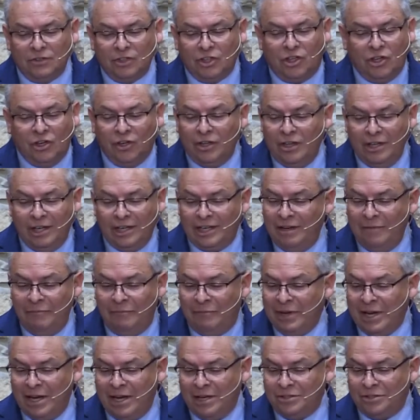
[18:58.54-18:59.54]
good looking
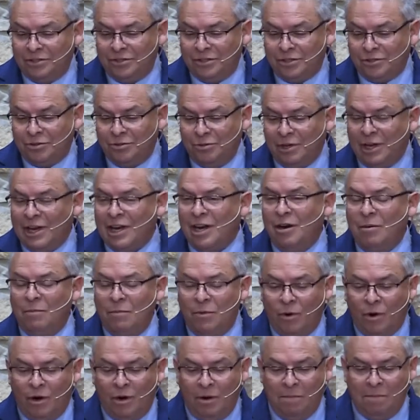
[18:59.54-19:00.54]
pastors who care
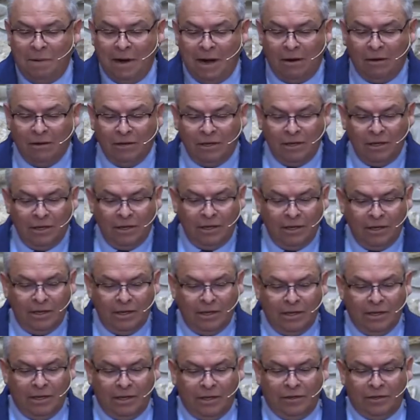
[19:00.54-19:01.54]
more about
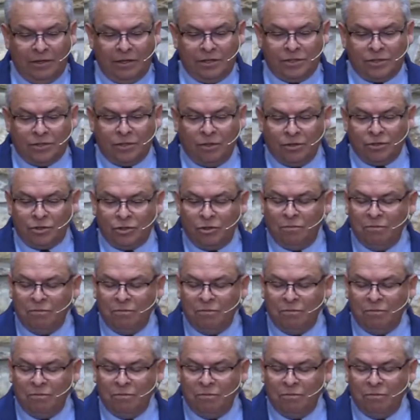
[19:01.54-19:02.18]
their social